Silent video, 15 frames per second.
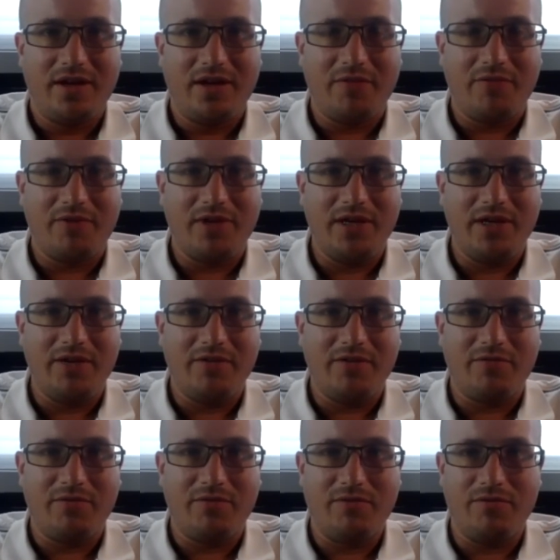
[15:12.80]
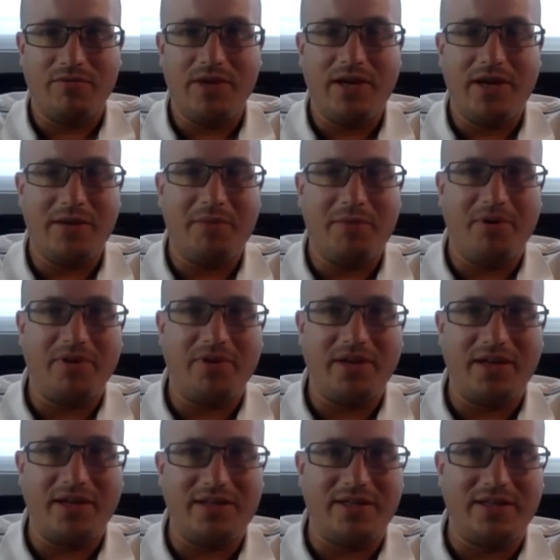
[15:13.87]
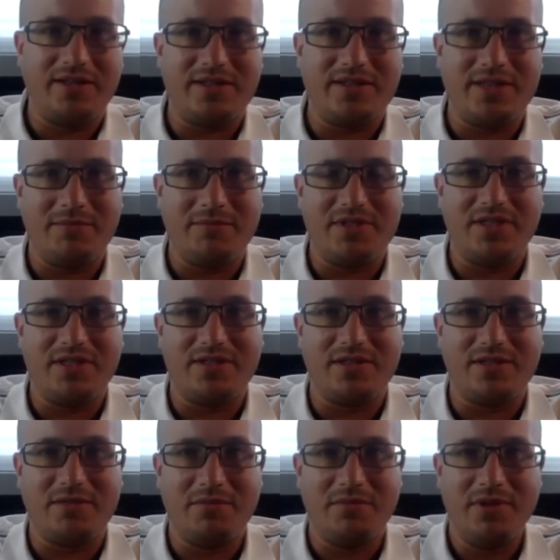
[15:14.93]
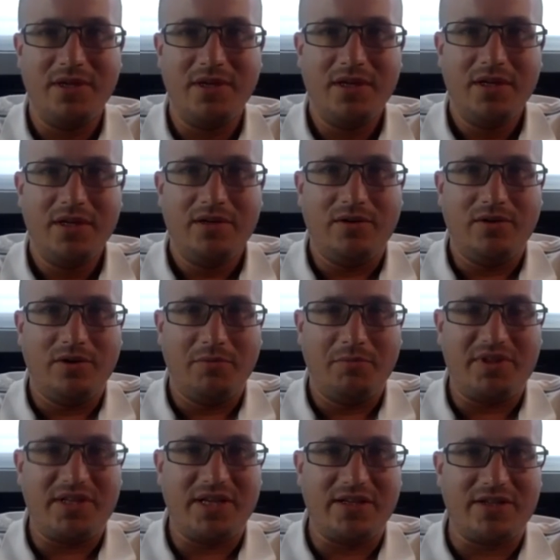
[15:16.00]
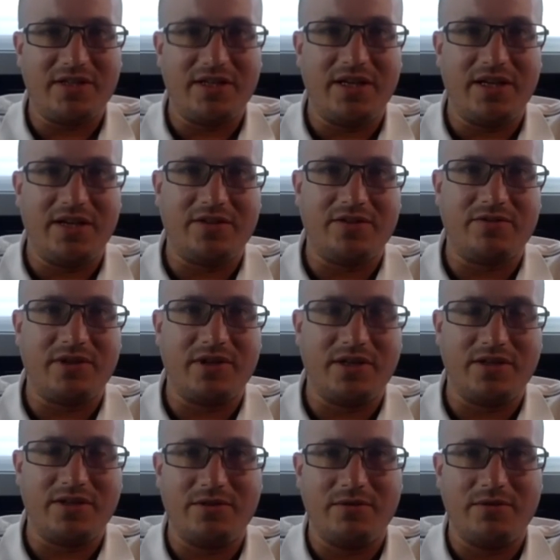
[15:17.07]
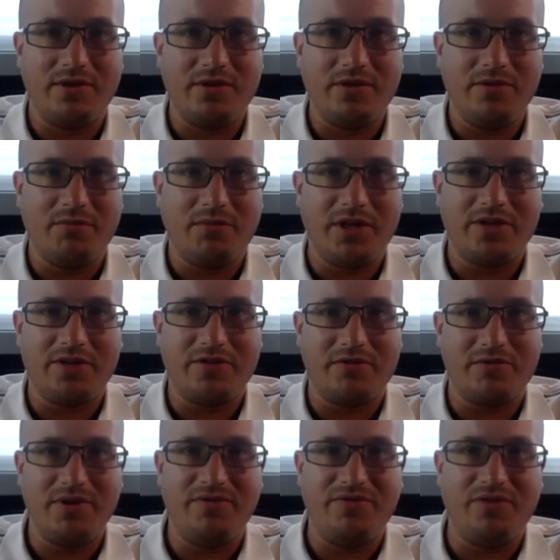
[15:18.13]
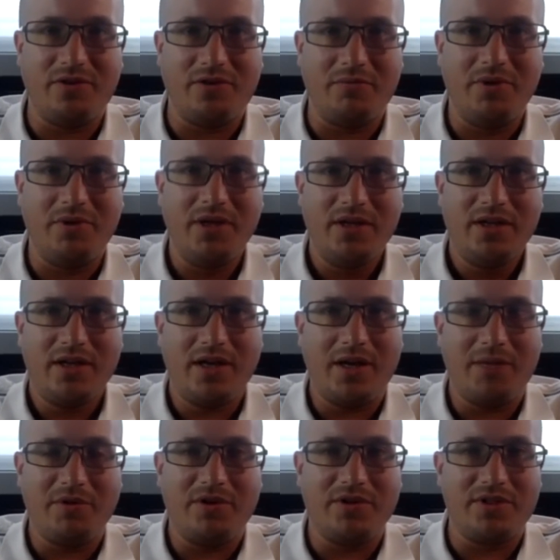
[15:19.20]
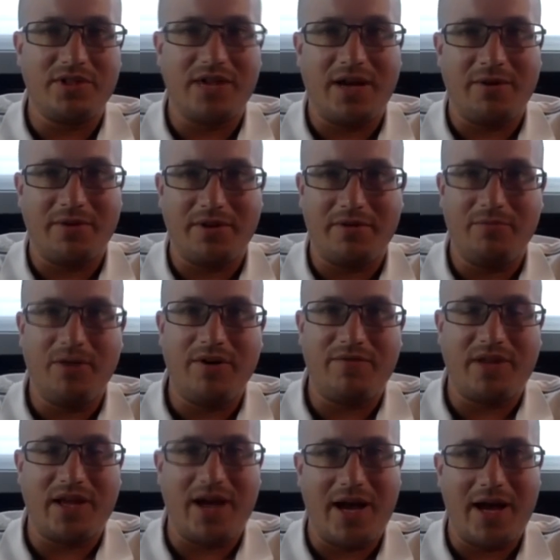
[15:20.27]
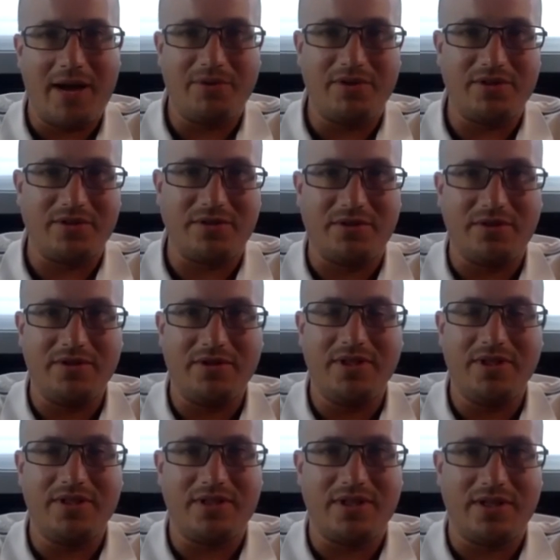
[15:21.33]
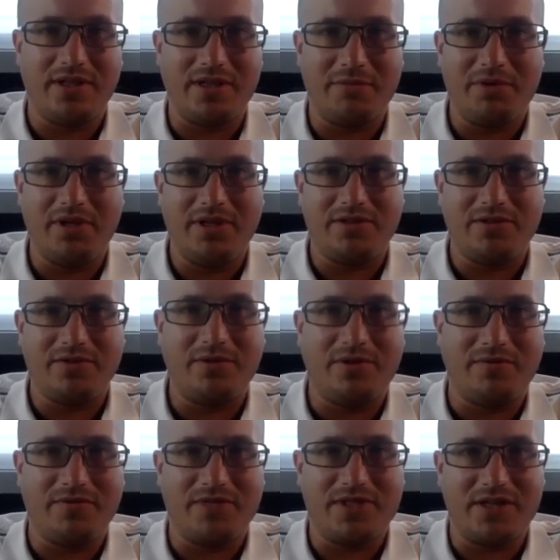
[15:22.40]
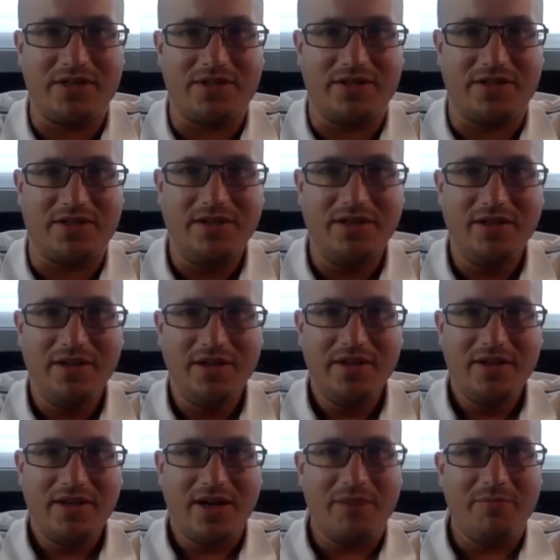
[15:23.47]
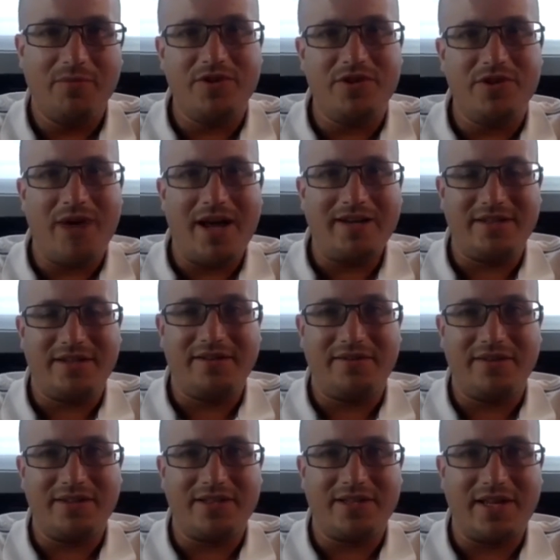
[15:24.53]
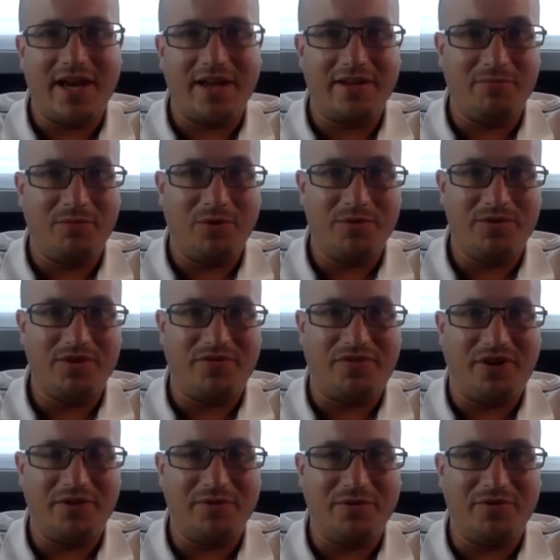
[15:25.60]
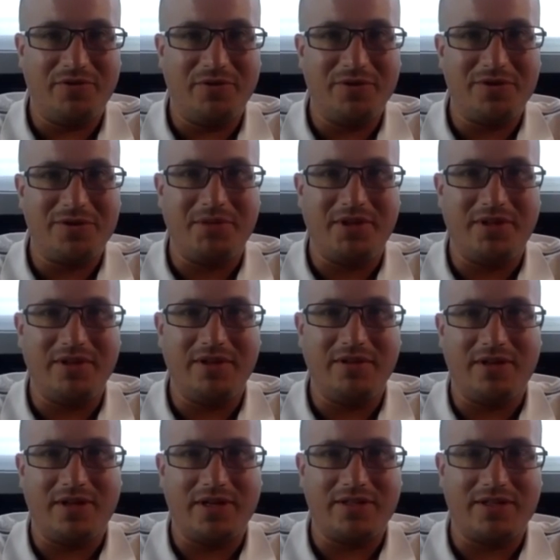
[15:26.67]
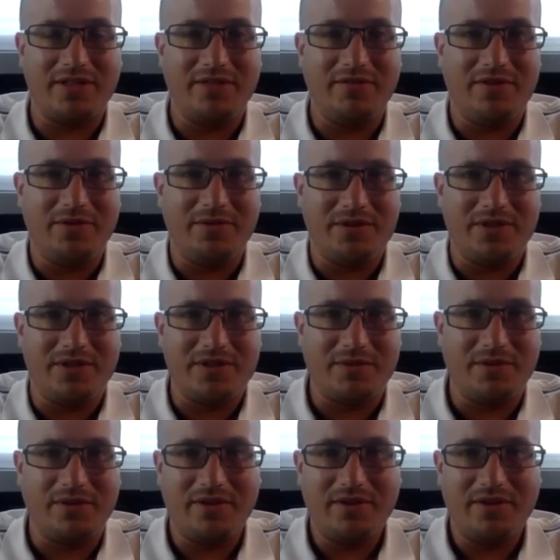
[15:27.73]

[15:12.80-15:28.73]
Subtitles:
really rehypothecating the same system, or potentially entering into a new monetary reform, because now that whether that happens or not is certainly a political conversation. Would you add anything to that, and what would your final thoughts be that you'd like to leave the audience with?